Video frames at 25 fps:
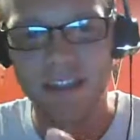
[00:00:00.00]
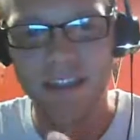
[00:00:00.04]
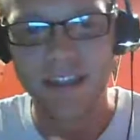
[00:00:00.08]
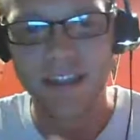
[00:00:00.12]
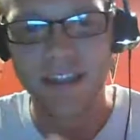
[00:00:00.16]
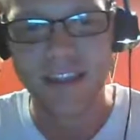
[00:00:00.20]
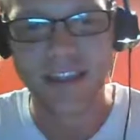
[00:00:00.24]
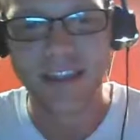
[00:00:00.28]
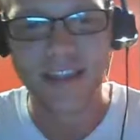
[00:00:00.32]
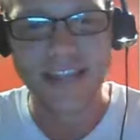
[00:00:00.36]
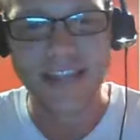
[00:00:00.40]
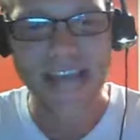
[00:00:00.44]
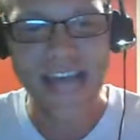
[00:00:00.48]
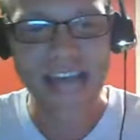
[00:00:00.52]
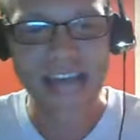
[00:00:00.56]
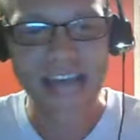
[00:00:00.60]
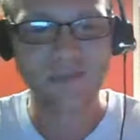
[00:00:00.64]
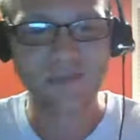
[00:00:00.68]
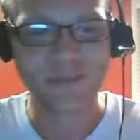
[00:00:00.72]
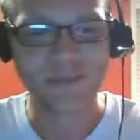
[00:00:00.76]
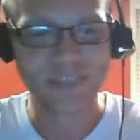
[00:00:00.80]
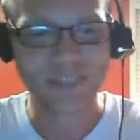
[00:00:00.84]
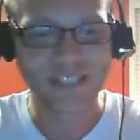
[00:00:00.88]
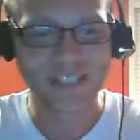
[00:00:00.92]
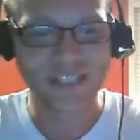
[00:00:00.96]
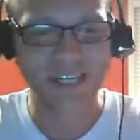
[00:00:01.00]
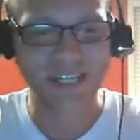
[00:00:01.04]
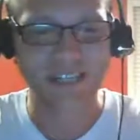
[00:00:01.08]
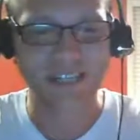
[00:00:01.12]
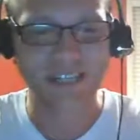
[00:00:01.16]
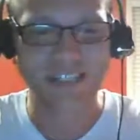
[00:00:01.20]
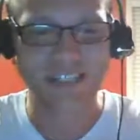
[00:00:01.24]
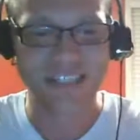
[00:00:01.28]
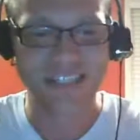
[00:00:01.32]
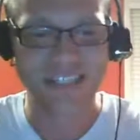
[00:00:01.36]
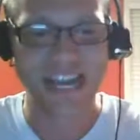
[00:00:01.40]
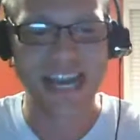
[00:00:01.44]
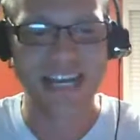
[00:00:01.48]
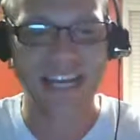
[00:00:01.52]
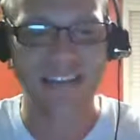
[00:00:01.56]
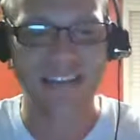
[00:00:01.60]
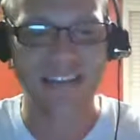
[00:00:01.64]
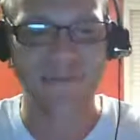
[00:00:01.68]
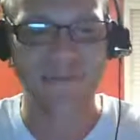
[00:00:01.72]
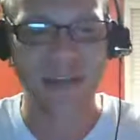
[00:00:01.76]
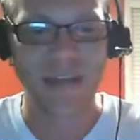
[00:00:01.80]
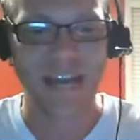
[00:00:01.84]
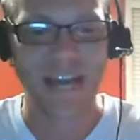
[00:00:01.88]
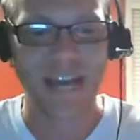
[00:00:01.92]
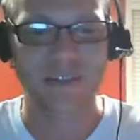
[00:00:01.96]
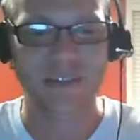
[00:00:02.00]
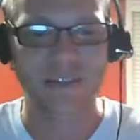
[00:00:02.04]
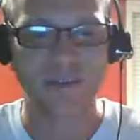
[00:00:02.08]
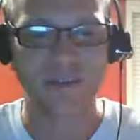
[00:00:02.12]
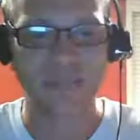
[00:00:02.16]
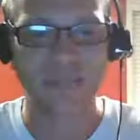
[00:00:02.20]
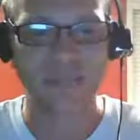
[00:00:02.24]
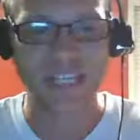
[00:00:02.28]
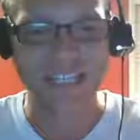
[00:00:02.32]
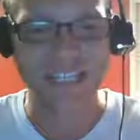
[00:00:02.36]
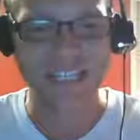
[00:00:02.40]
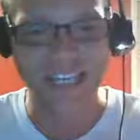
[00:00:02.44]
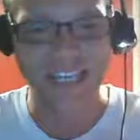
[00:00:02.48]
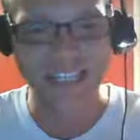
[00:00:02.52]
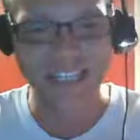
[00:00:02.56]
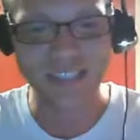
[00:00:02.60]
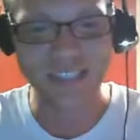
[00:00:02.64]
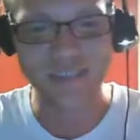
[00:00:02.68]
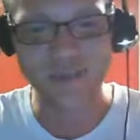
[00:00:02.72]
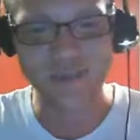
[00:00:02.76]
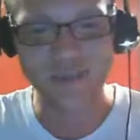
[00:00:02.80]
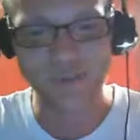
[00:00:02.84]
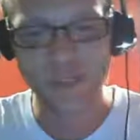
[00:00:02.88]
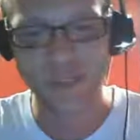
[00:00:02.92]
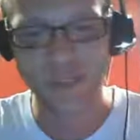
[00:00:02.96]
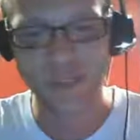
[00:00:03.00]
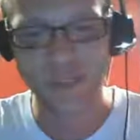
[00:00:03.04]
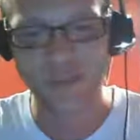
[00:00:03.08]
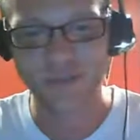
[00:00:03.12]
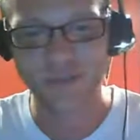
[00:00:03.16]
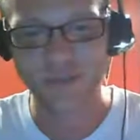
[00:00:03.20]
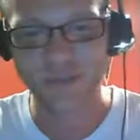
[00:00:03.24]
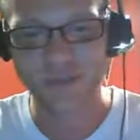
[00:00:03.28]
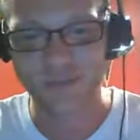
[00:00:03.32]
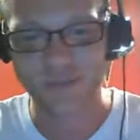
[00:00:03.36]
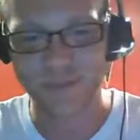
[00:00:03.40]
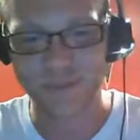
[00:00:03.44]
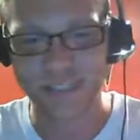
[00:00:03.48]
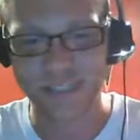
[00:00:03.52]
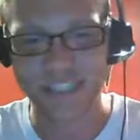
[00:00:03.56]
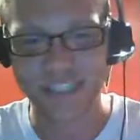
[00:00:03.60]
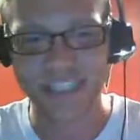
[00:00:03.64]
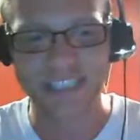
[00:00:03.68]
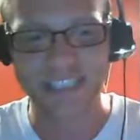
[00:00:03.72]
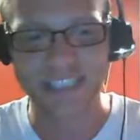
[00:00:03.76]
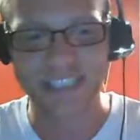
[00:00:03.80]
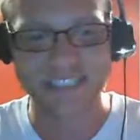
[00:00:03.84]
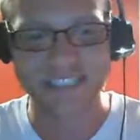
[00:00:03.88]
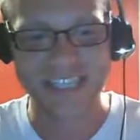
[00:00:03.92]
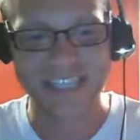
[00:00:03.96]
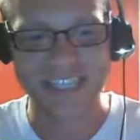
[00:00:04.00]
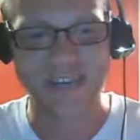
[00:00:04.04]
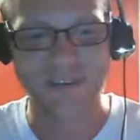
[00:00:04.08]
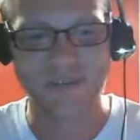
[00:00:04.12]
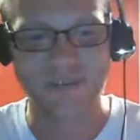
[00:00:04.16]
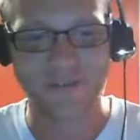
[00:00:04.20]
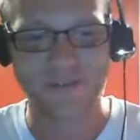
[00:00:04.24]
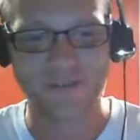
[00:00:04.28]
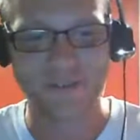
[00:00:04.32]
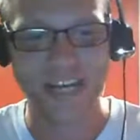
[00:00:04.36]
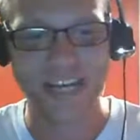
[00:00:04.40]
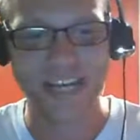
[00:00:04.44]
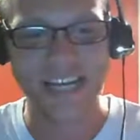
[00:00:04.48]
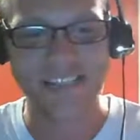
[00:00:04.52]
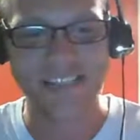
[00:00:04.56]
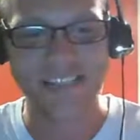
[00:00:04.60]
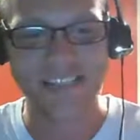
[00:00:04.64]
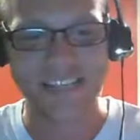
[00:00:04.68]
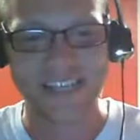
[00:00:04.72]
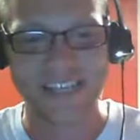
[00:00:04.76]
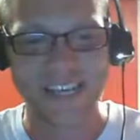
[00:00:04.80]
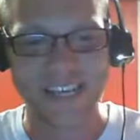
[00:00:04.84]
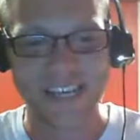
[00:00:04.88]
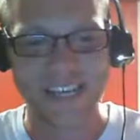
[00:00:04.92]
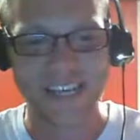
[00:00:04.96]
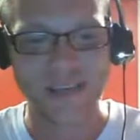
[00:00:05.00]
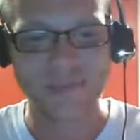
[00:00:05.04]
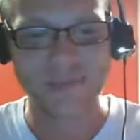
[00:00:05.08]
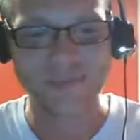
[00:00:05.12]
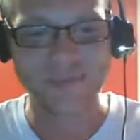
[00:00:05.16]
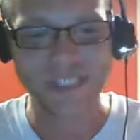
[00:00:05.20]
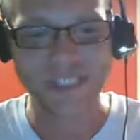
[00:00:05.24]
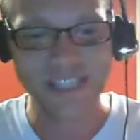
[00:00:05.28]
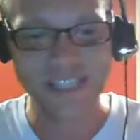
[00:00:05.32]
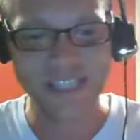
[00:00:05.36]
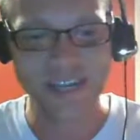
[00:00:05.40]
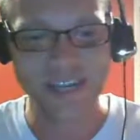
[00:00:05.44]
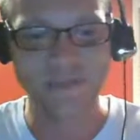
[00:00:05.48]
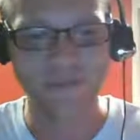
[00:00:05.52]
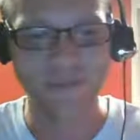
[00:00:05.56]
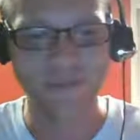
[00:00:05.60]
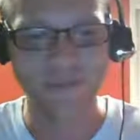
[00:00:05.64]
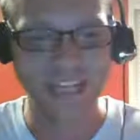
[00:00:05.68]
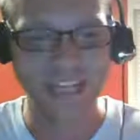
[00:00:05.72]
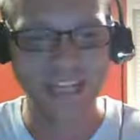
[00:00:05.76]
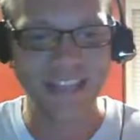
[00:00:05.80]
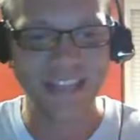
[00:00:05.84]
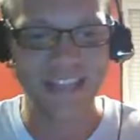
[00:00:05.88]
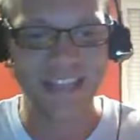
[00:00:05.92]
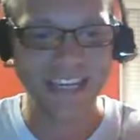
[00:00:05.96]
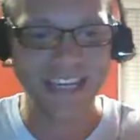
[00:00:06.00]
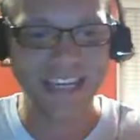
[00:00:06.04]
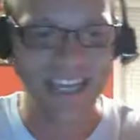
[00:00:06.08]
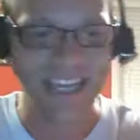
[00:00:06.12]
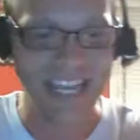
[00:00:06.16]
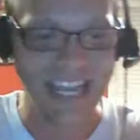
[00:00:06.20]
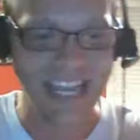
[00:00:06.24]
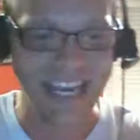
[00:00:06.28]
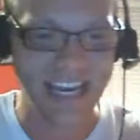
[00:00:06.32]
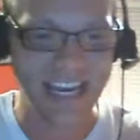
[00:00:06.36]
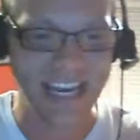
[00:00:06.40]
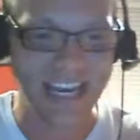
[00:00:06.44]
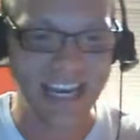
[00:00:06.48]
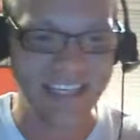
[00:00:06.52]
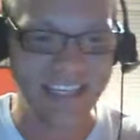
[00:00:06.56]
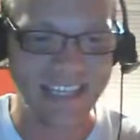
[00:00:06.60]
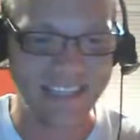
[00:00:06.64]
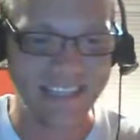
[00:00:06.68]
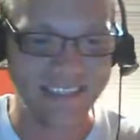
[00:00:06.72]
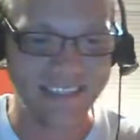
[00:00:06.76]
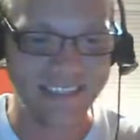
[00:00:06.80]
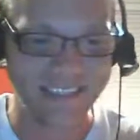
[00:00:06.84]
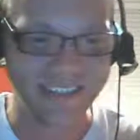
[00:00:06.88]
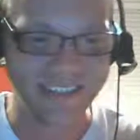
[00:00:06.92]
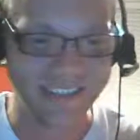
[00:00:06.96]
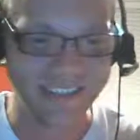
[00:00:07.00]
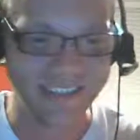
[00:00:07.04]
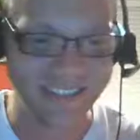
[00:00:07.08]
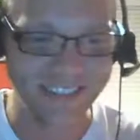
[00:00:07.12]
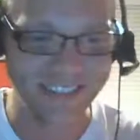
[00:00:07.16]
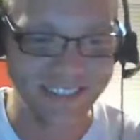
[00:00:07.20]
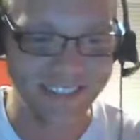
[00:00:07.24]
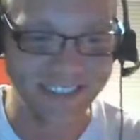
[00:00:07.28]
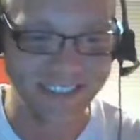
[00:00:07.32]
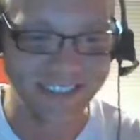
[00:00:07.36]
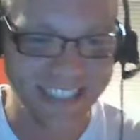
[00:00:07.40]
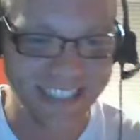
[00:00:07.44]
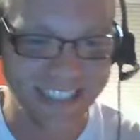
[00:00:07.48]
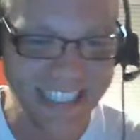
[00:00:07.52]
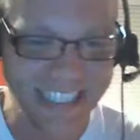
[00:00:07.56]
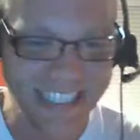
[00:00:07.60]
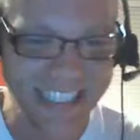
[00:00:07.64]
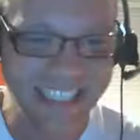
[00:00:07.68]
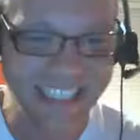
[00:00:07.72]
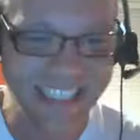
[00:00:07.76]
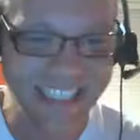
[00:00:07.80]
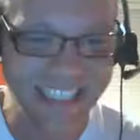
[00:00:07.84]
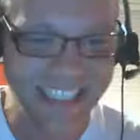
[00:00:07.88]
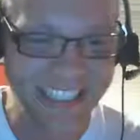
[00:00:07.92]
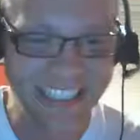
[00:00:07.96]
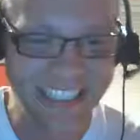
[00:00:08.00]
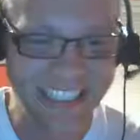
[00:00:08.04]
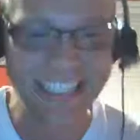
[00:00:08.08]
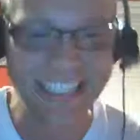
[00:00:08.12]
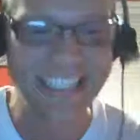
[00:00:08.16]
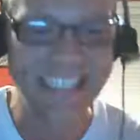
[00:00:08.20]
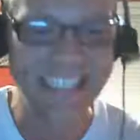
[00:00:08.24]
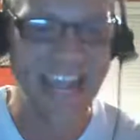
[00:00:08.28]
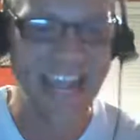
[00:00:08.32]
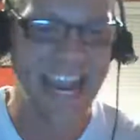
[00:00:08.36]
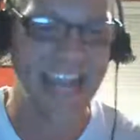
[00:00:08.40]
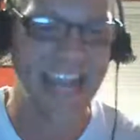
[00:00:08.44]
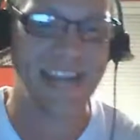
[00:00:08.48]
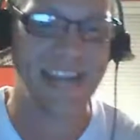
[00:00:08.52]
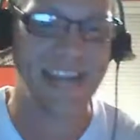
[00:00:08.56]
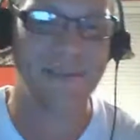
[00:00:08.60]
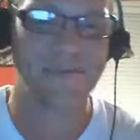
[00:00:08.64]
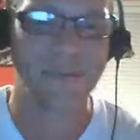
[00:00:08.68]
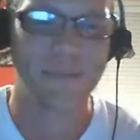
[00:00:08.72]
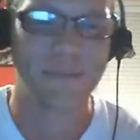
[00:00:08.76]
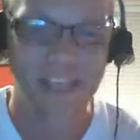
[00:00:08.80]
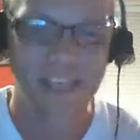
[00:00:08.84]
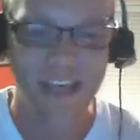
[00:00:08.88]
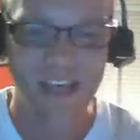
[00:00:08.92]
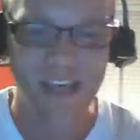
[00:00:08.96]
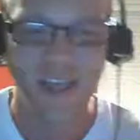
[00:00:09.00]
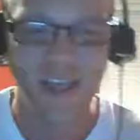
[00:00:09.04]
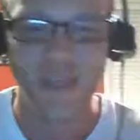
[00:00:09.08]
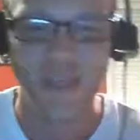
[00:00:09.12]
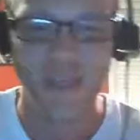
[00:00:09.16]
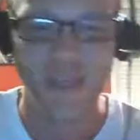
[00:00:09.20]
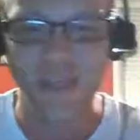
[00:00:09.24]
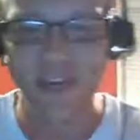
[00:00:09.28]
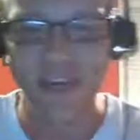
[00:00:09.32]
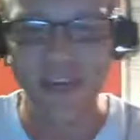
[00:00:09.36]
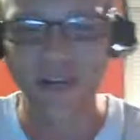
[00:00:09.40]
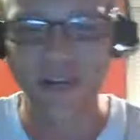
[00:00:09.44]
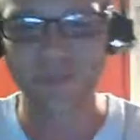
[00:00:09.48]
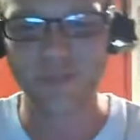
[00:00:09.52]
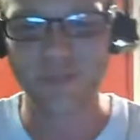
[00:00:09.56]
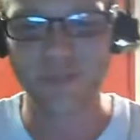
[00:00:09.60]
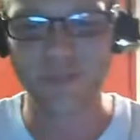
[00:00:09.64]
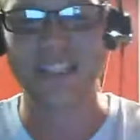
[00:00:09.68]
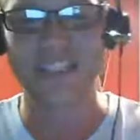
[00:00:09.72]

that was their deciding factor, because Will was willing to sacrifice himself in a D&D game. They're willing to